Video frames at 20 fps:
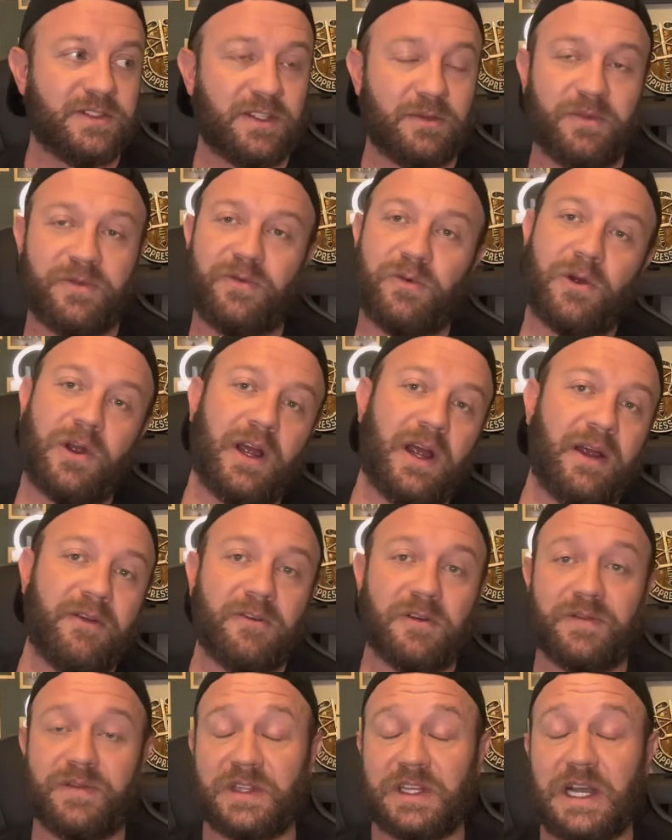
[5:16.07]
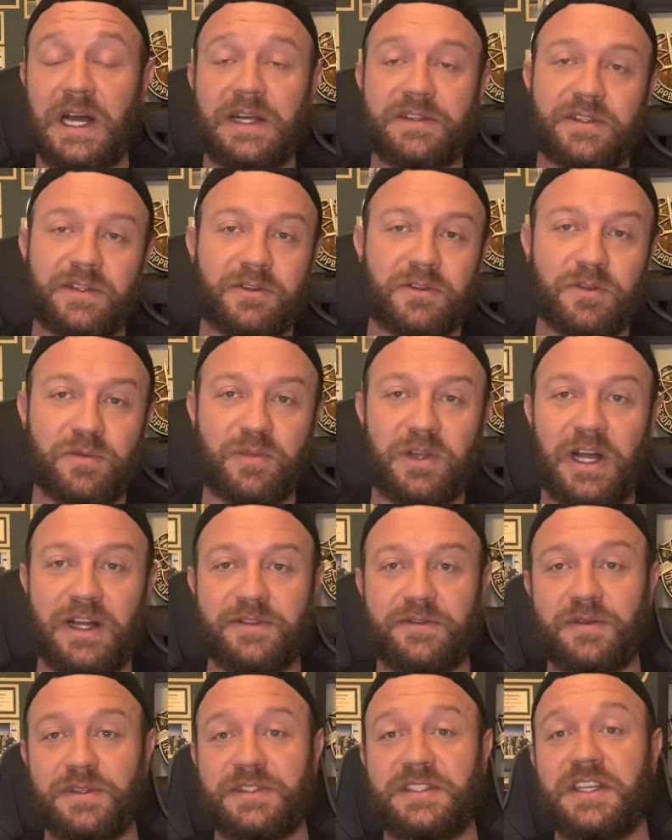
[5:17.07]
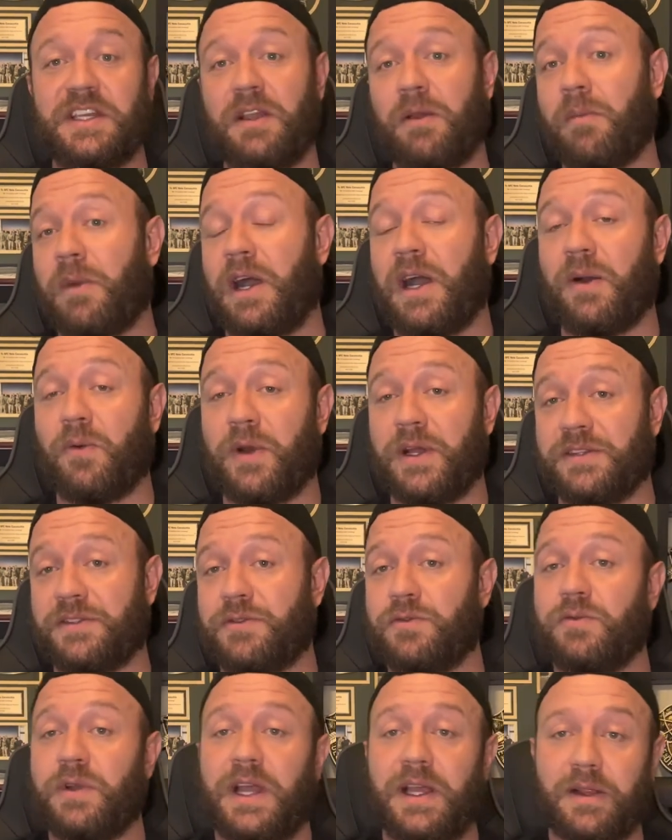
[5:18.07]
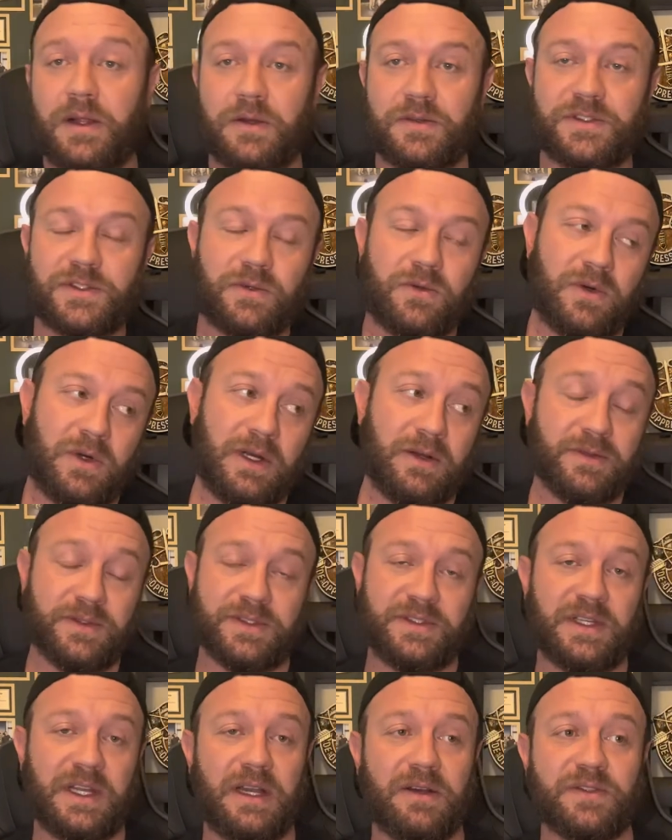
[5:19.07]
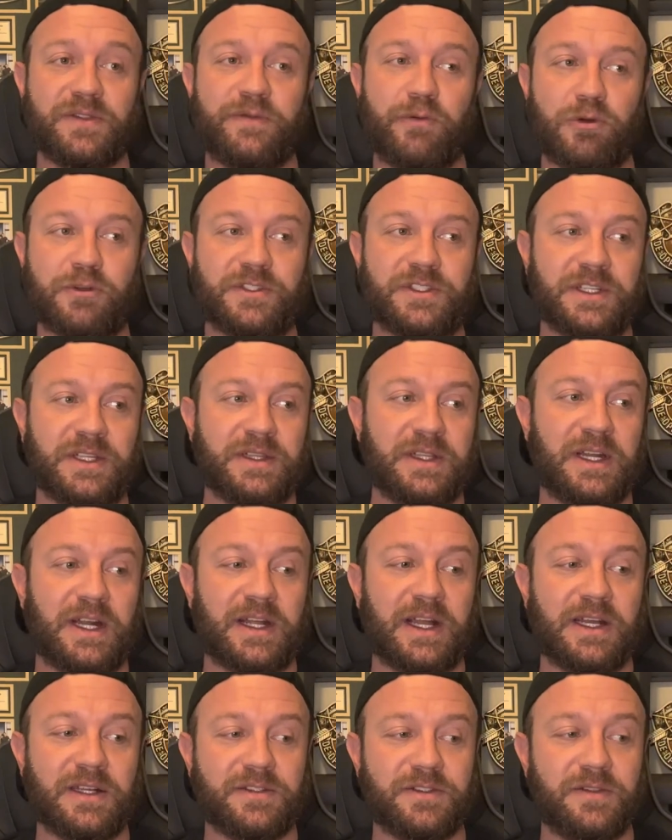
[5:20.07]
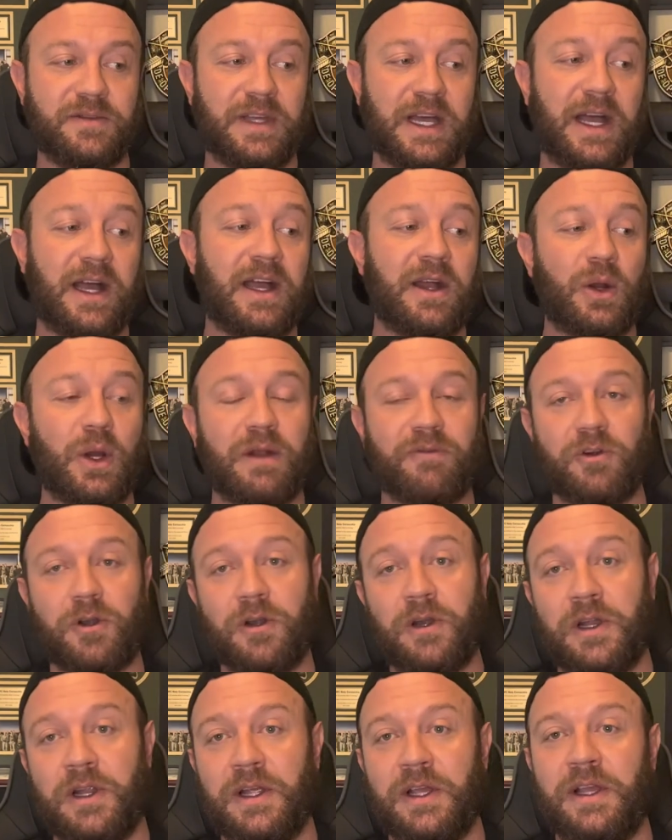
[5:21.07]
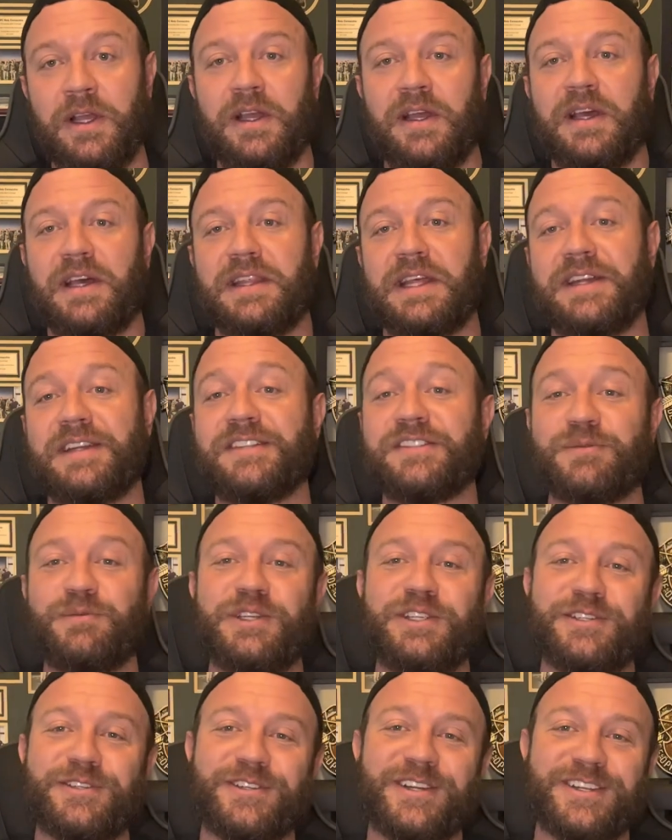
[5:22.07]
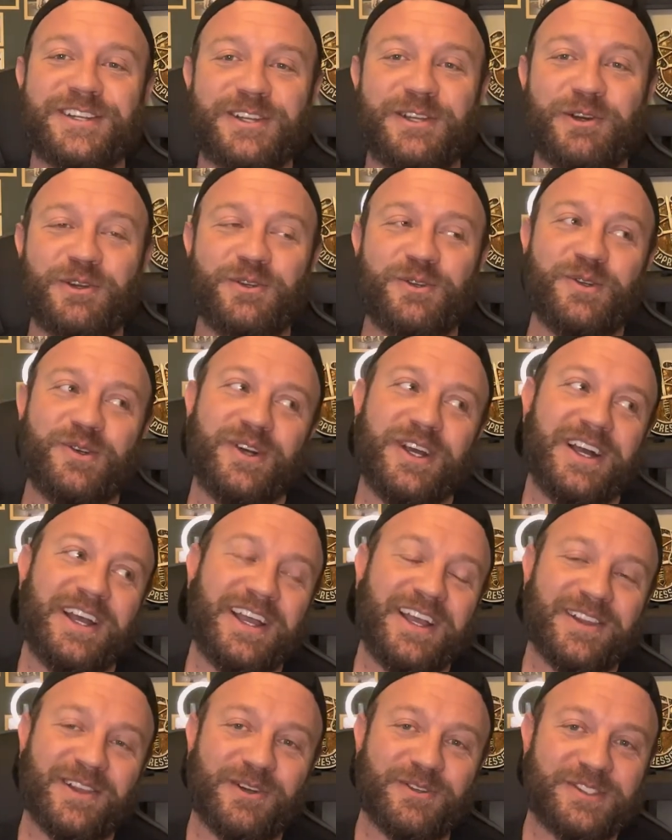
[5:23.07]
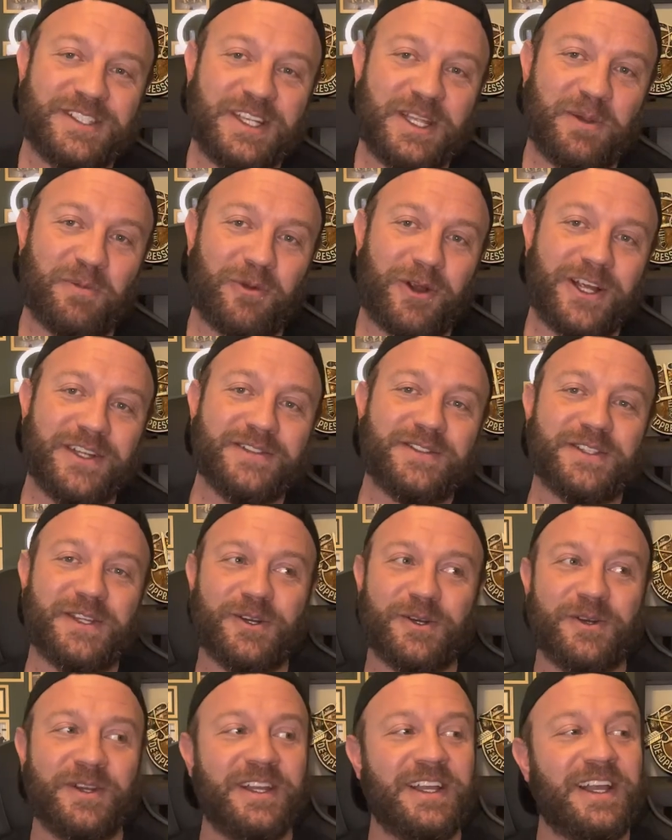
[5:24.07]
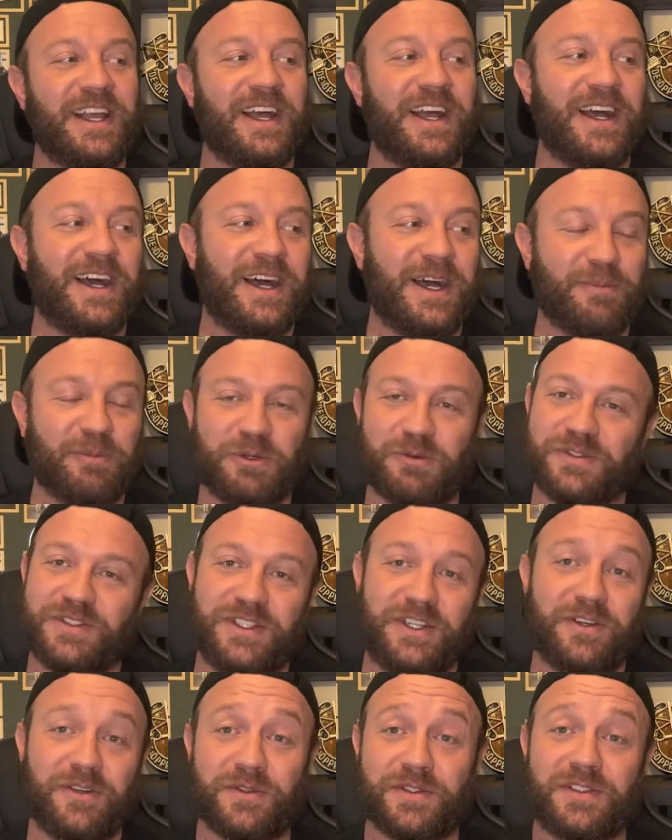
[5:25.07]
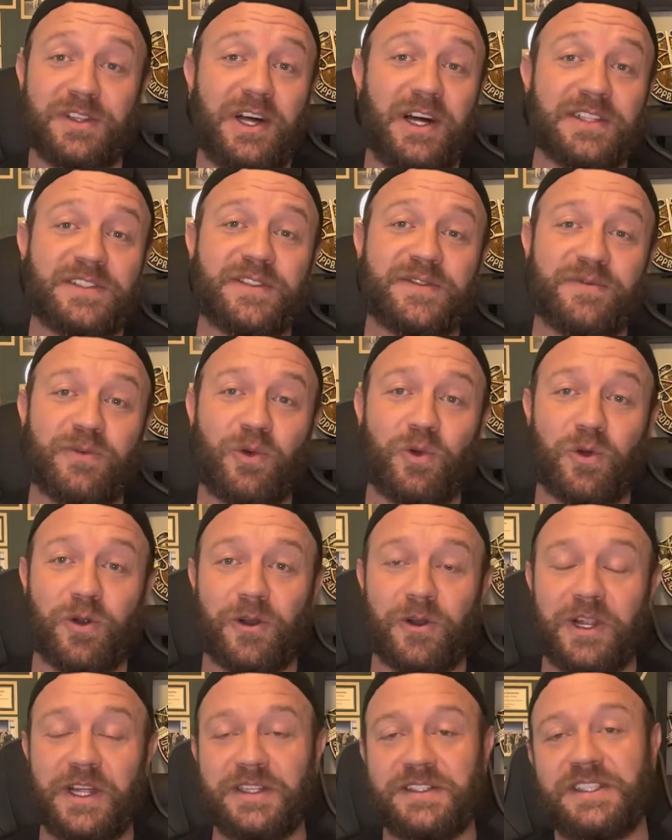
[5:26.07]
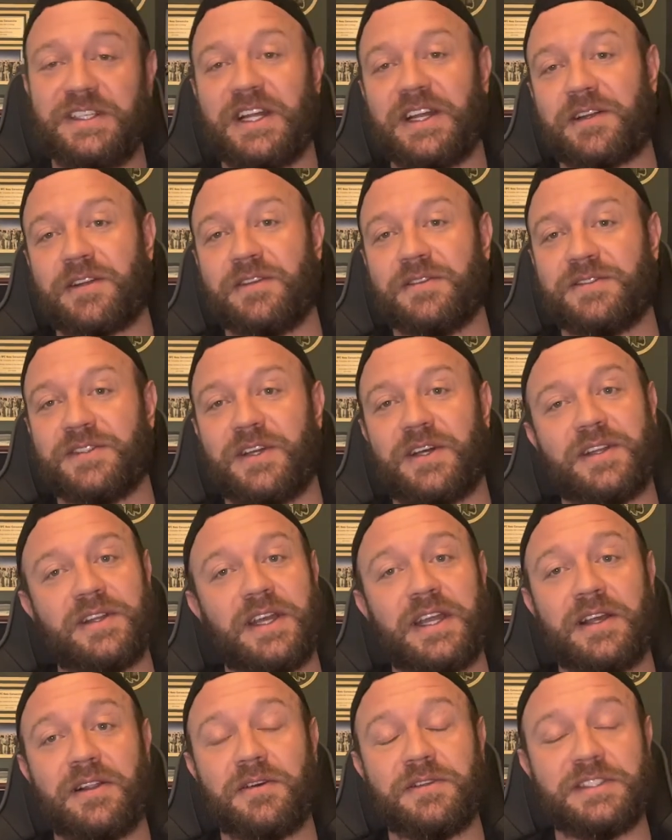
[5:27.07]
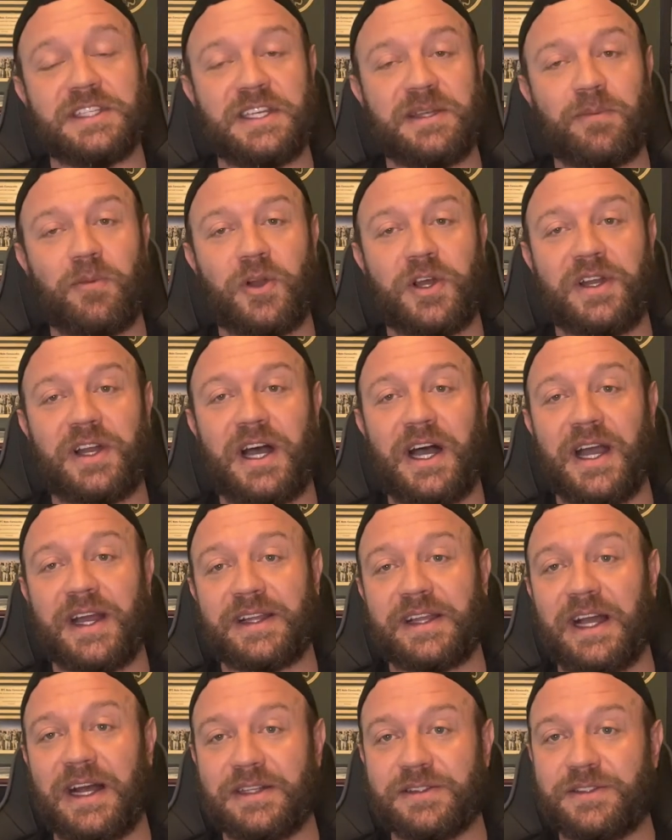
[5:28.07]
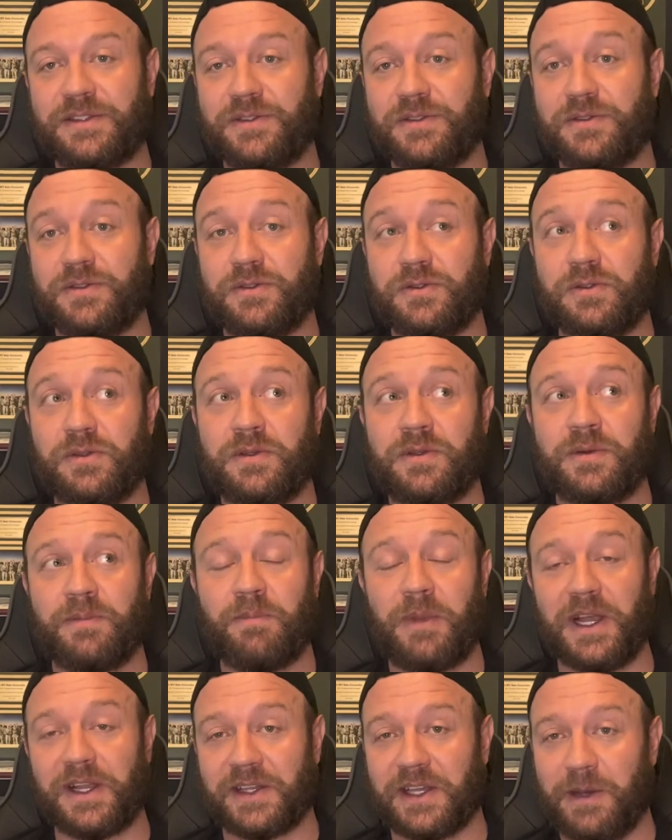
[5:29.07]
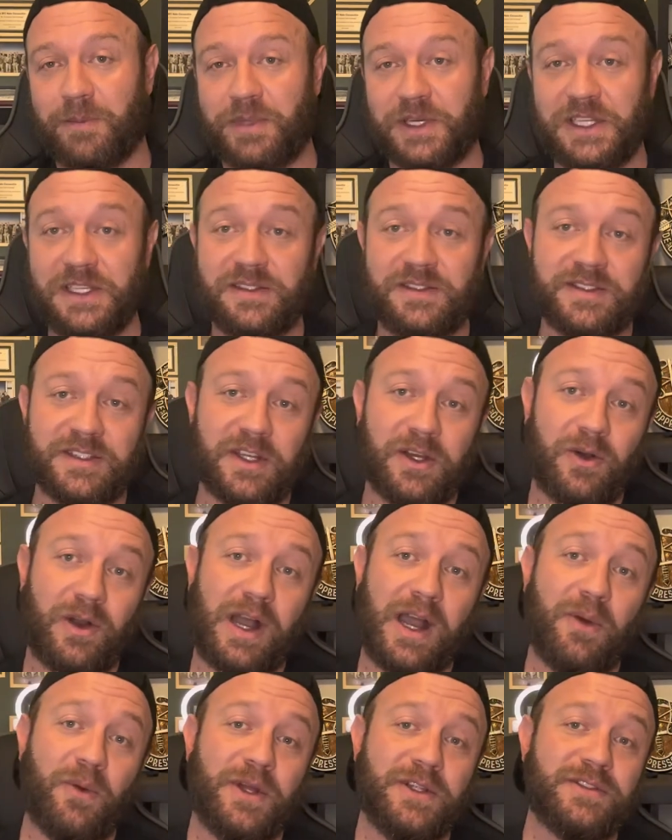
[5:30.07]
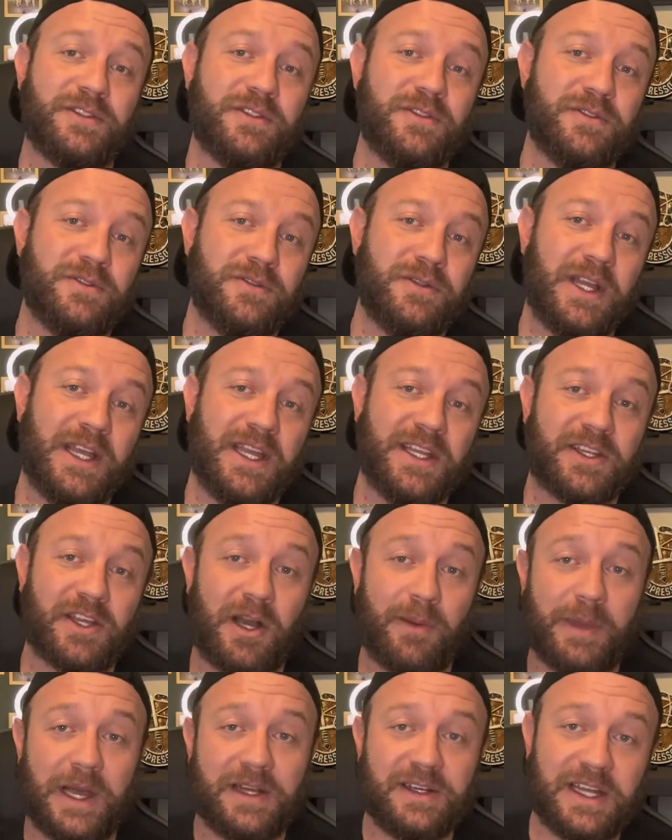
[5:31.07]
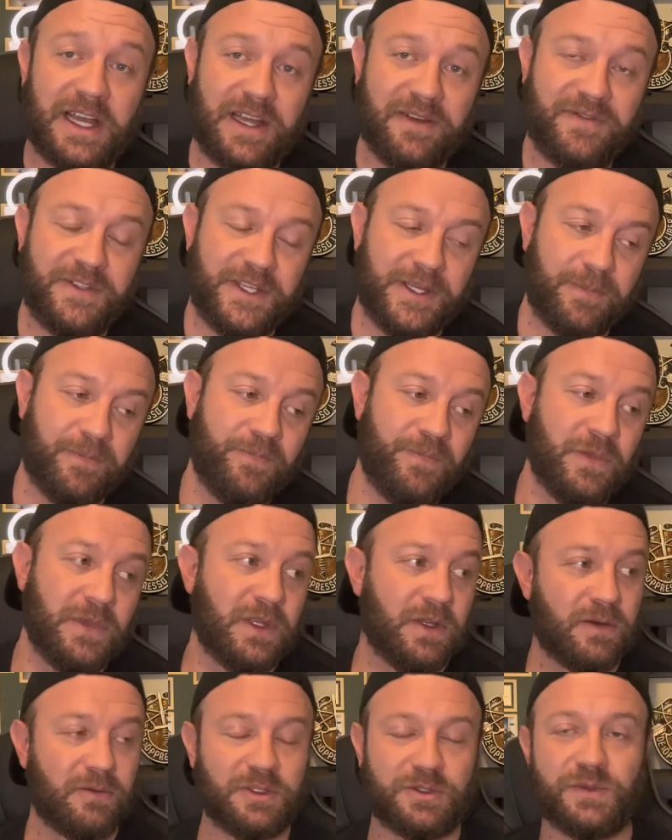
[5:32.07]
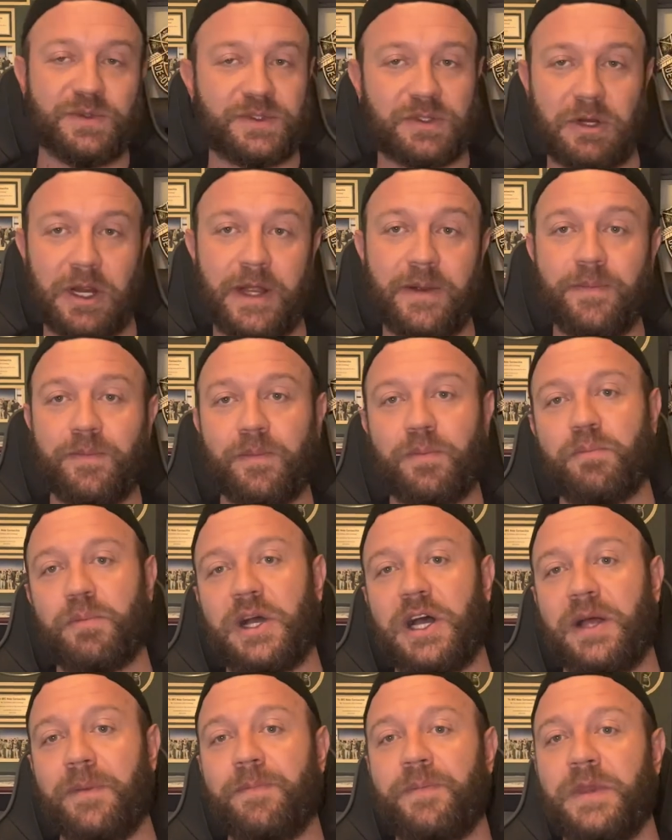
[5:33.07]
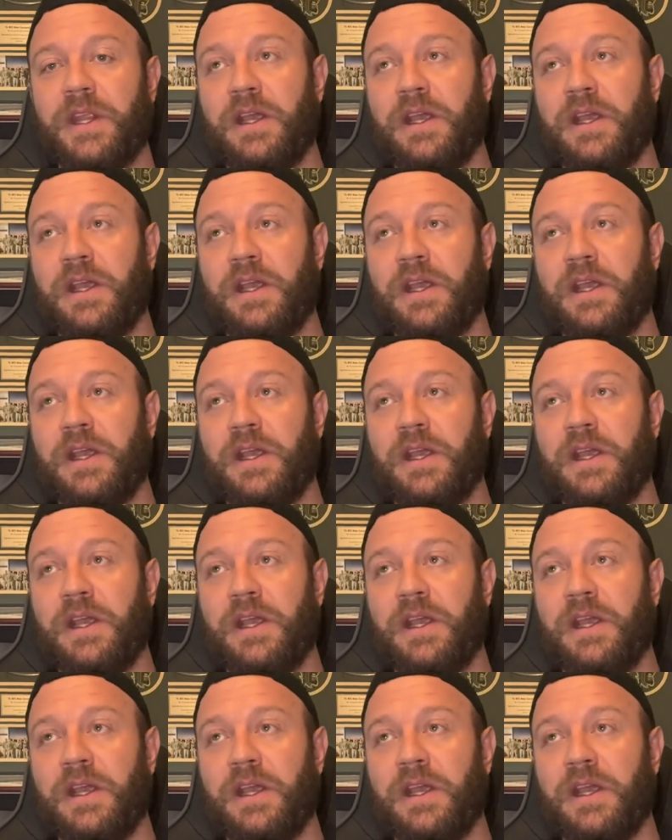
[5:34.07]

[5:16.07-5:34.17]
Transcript: So before I ever even got to group, got to a team, I went to Halo school. I was I was fortunate that I got to do that. However, that doesn't mean you're going to go to a Halo team, right? So um, there was no slots for 18 Echoes on the Halo team when I got to my company, so I went to a combat dive team, which was great. But